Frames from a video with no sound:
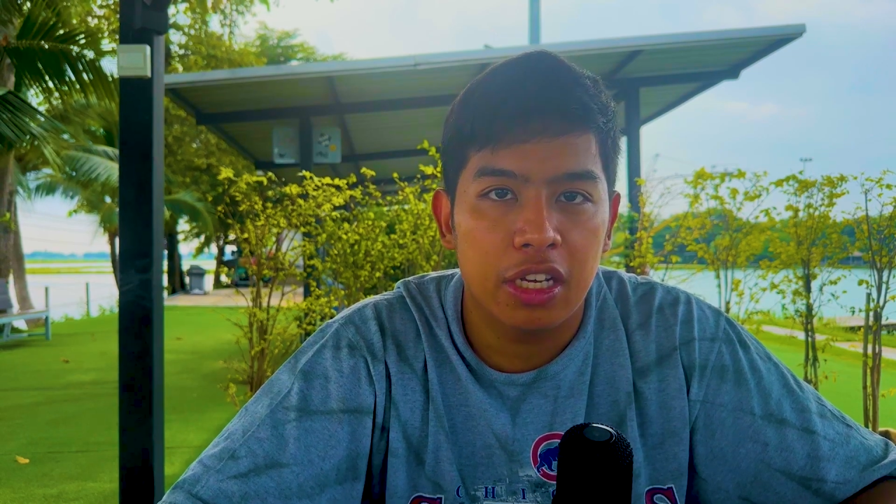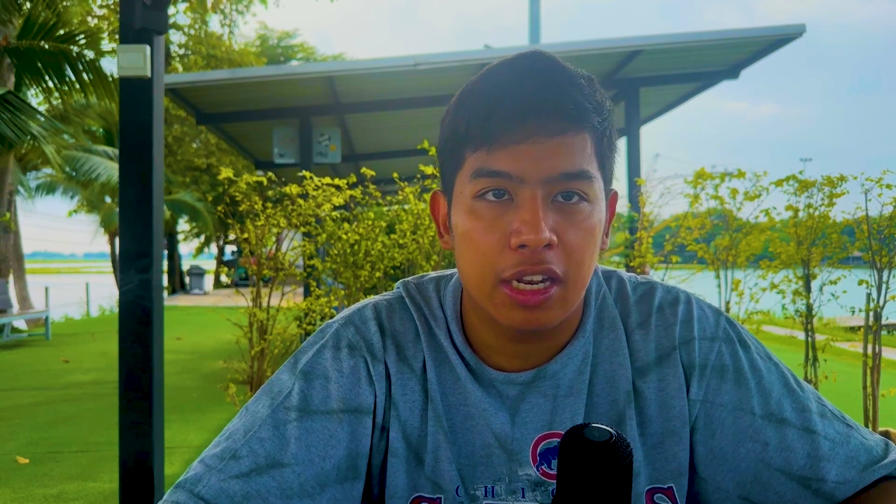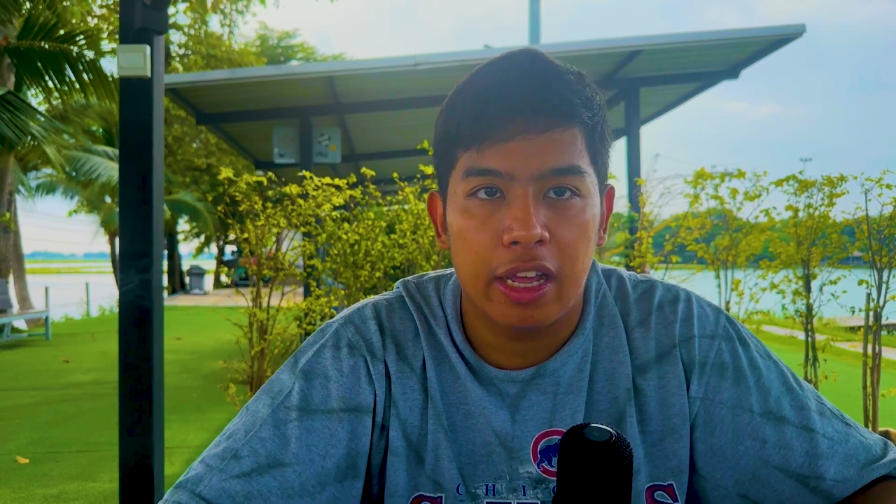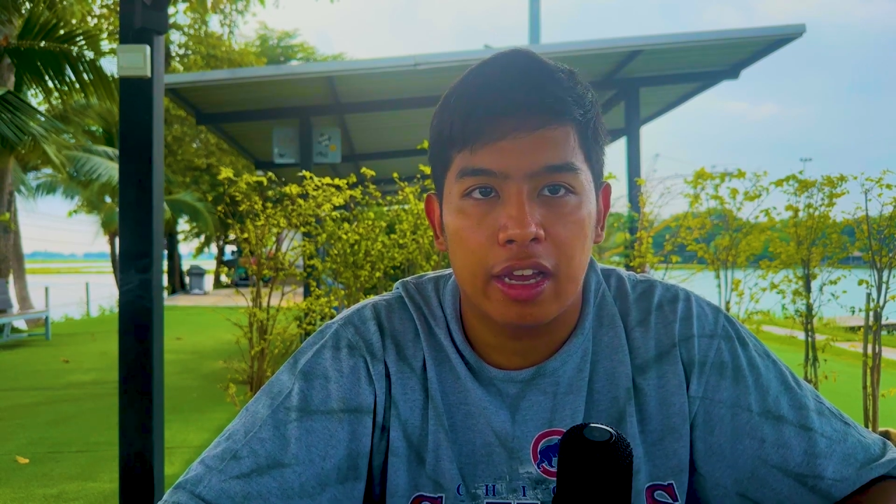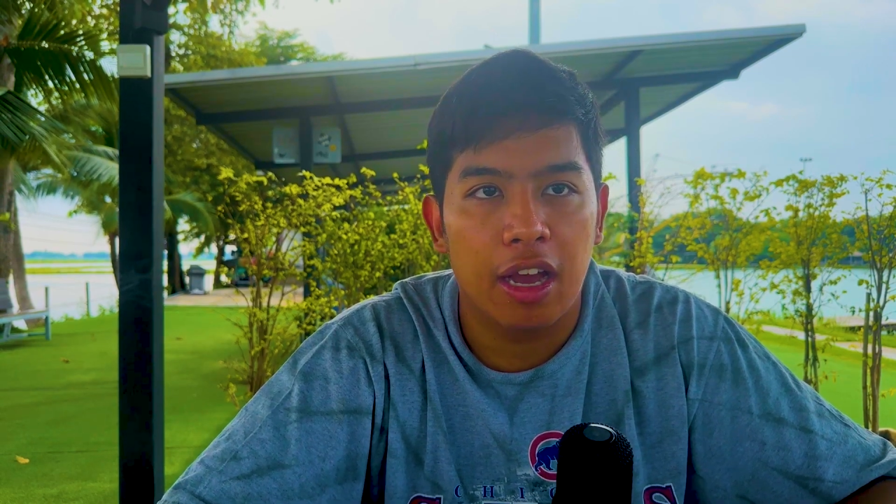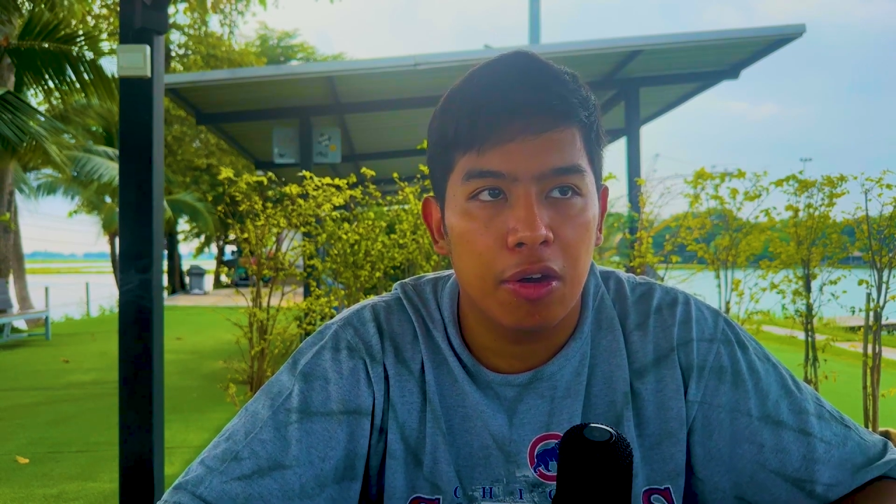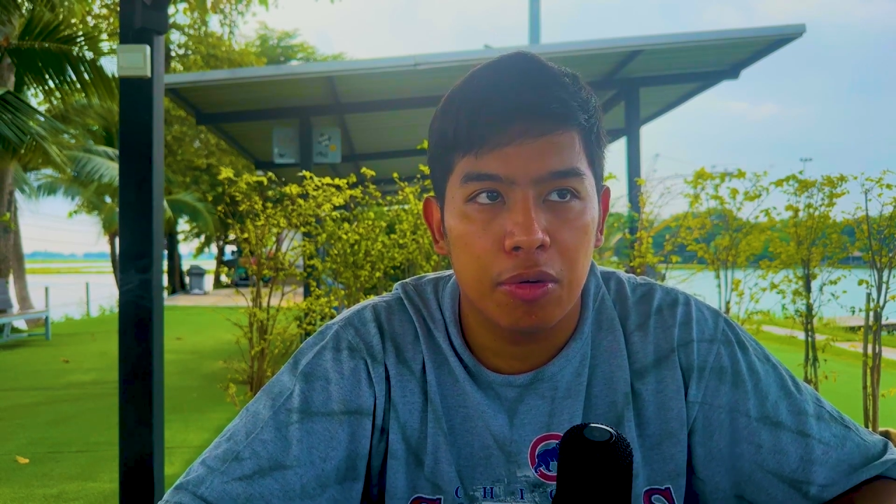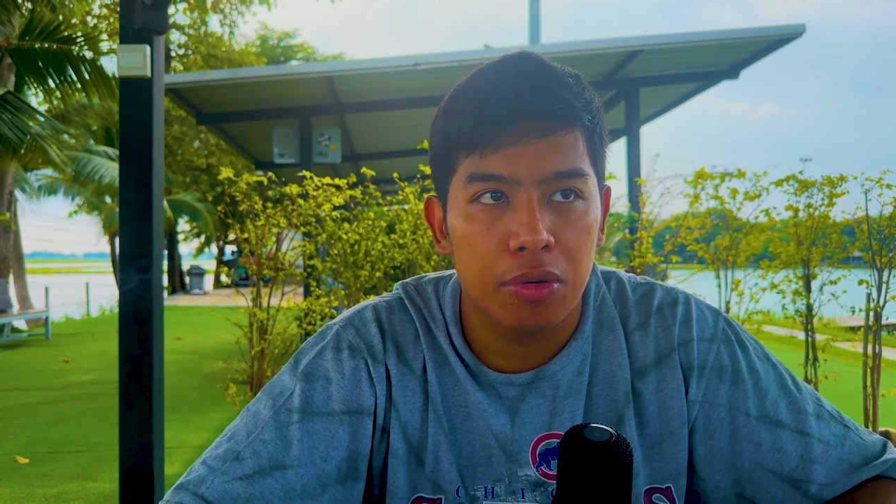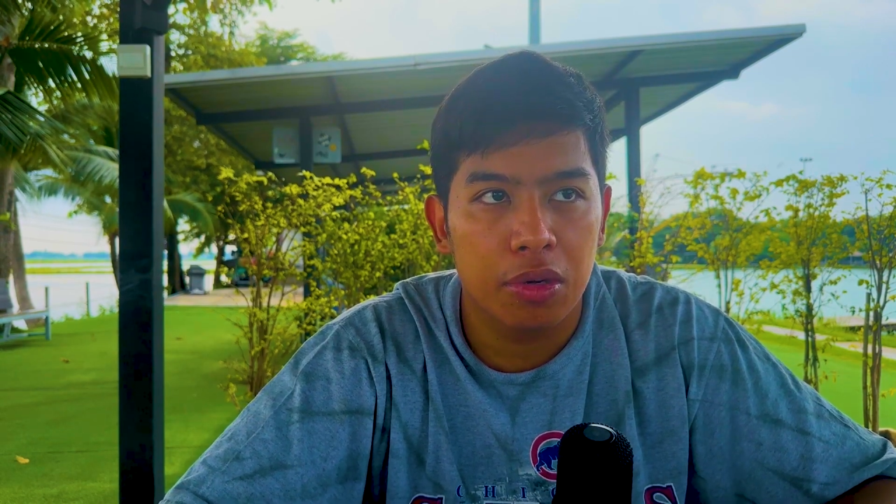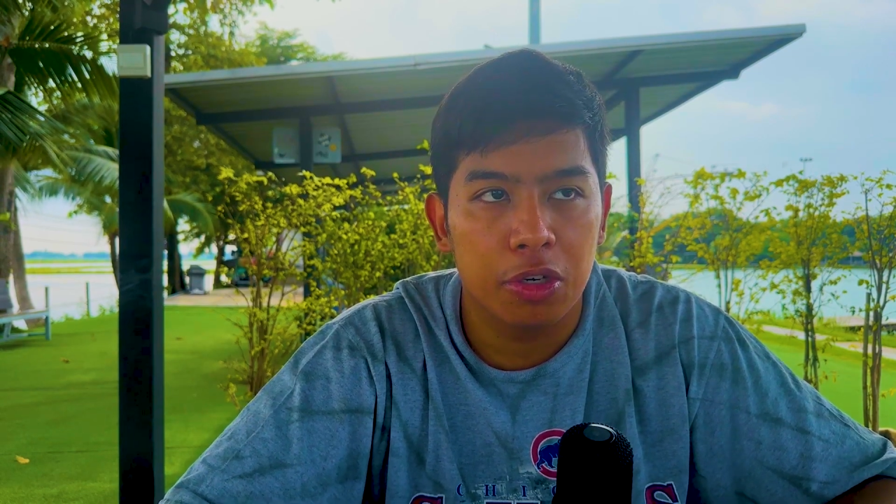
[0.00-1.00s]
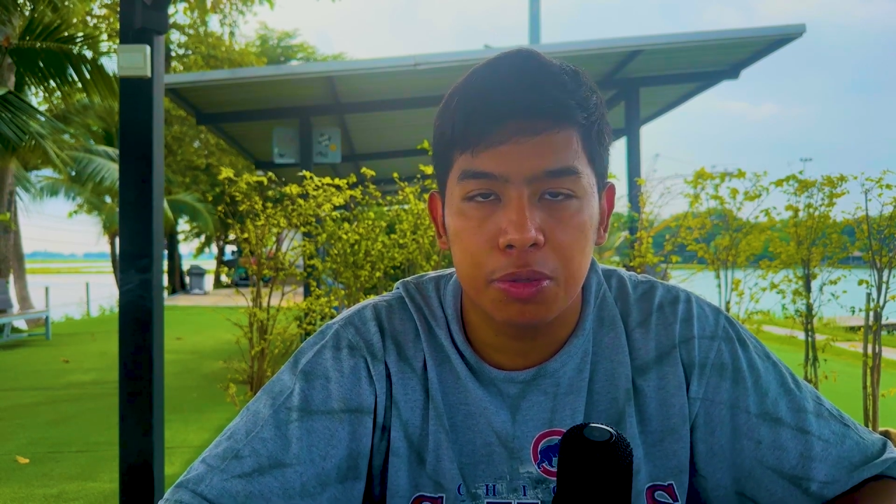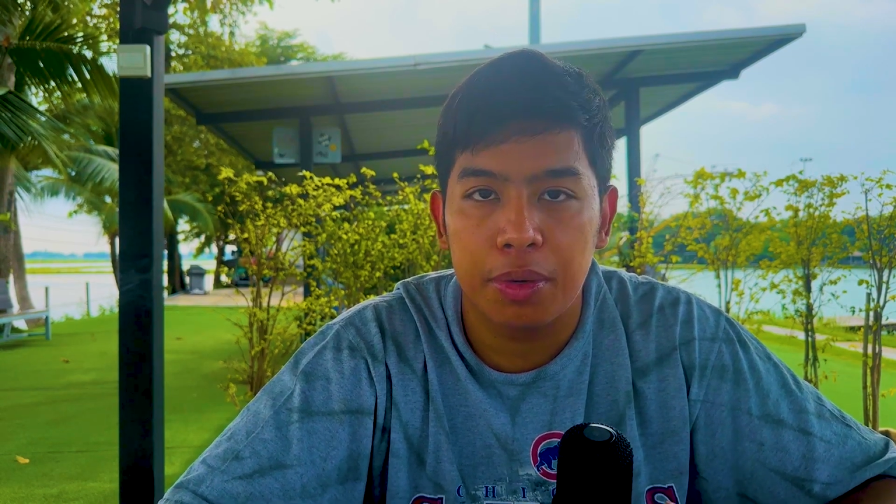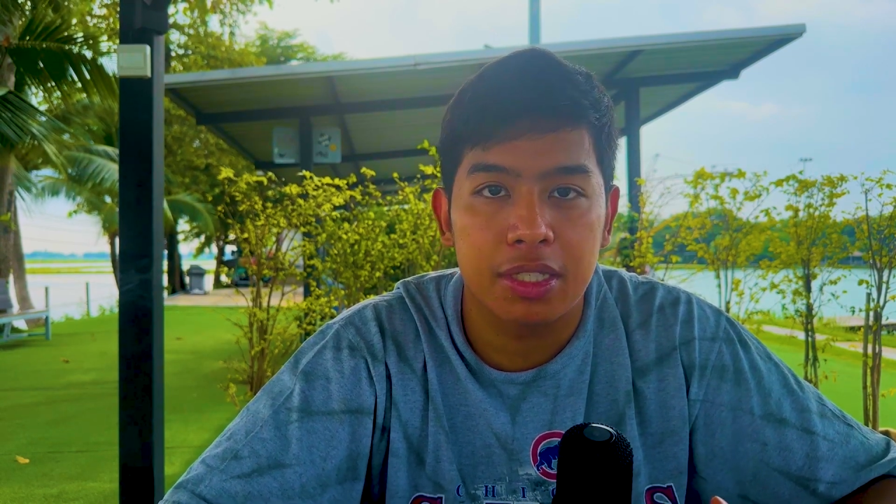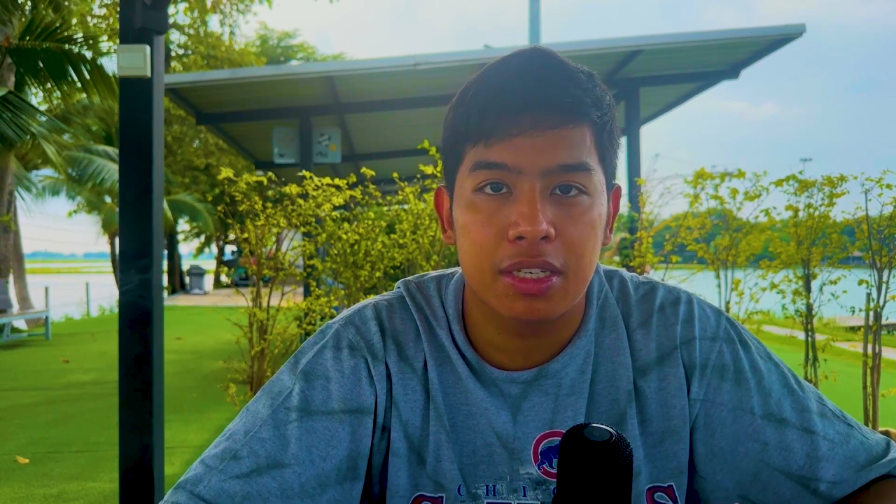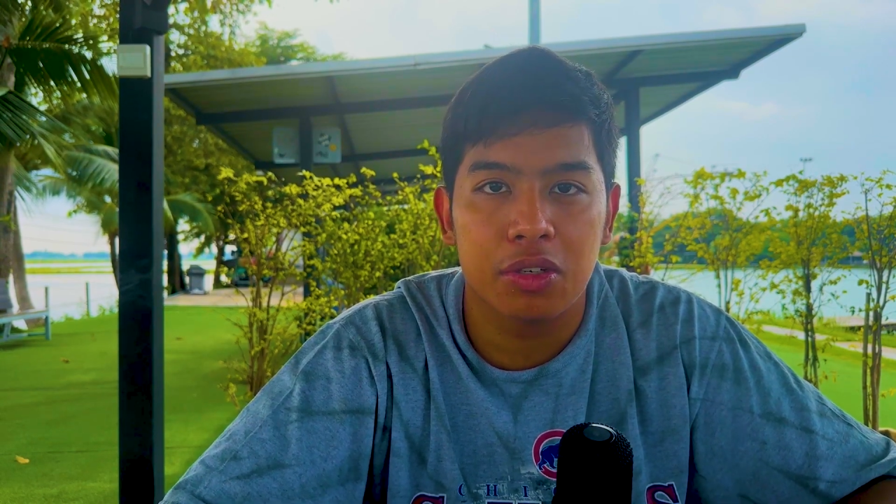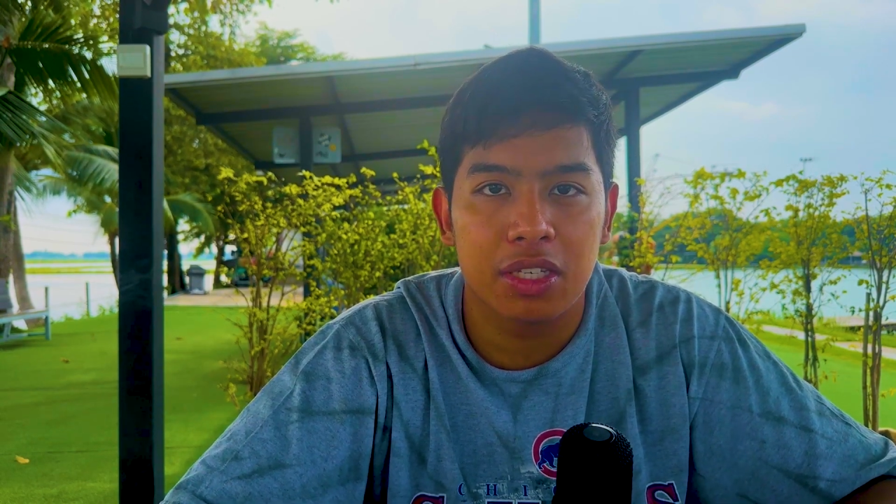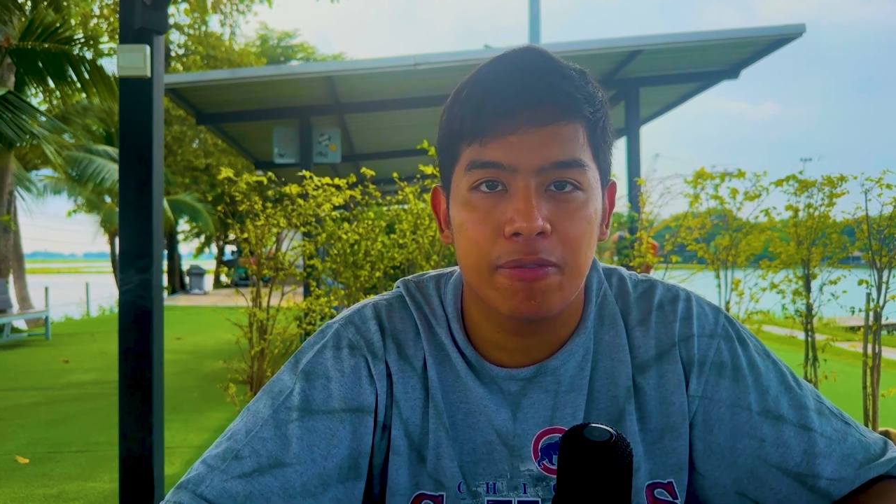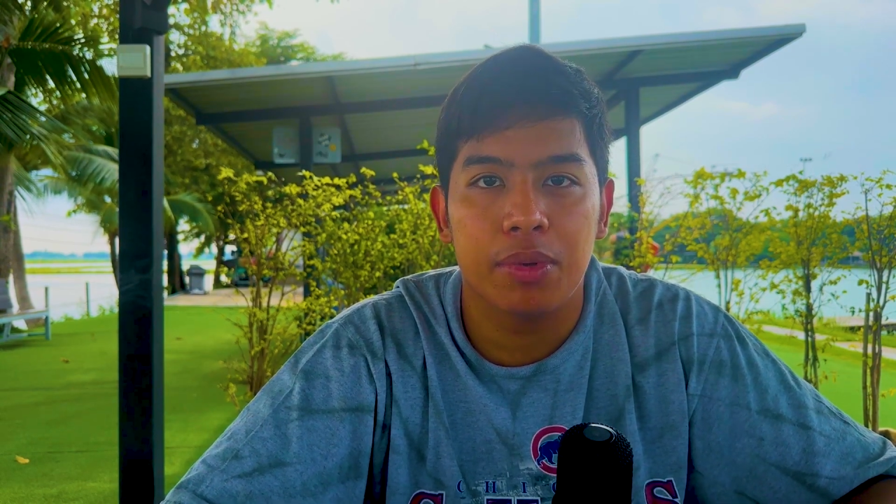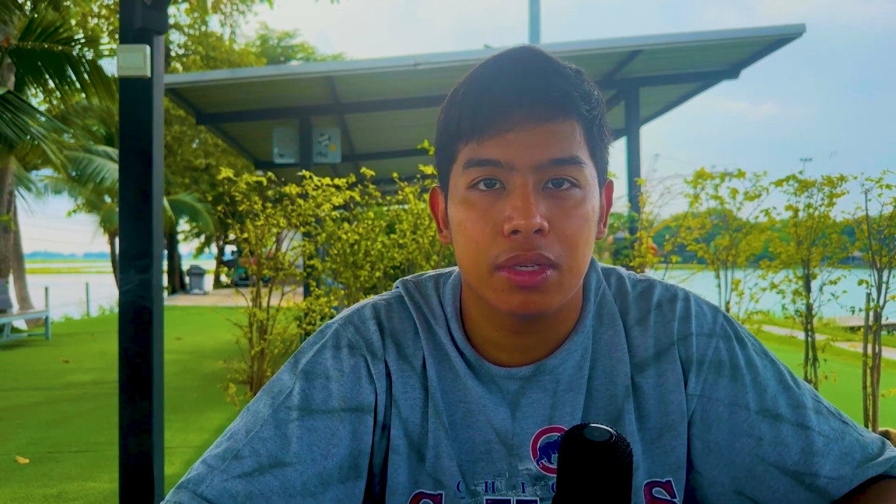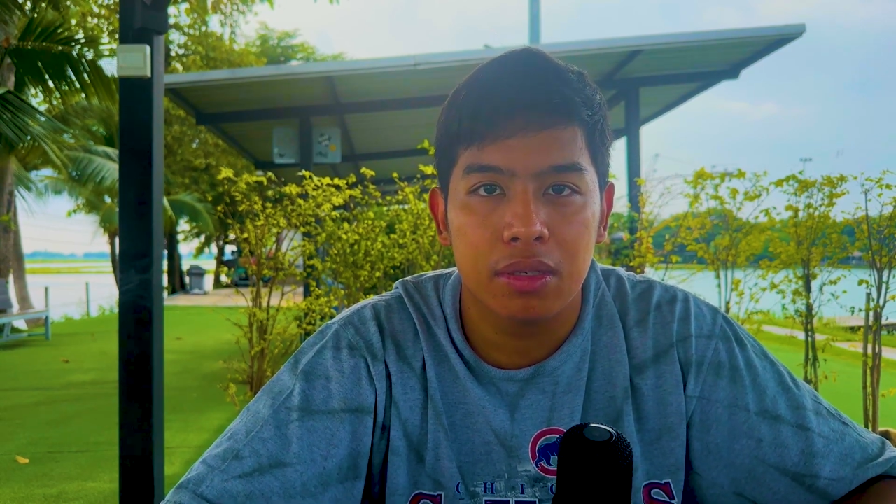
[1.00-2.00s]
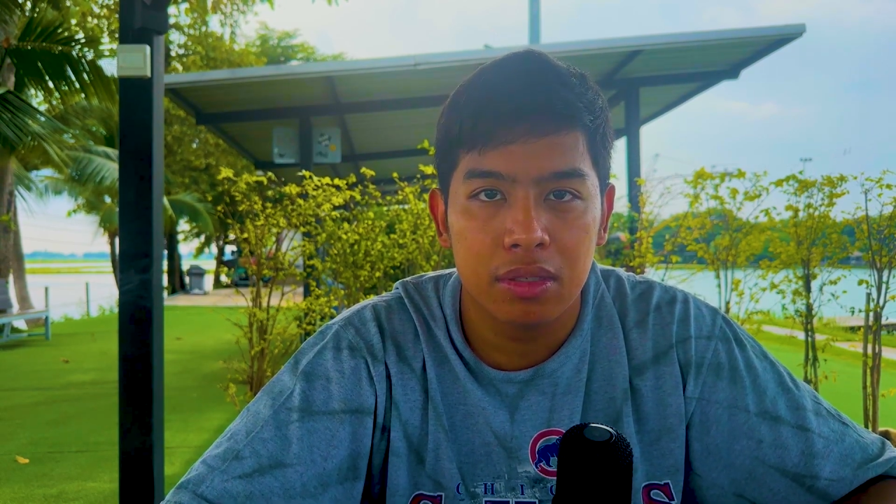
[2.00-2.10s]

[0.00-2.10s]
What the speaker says: and like how good my skills have been.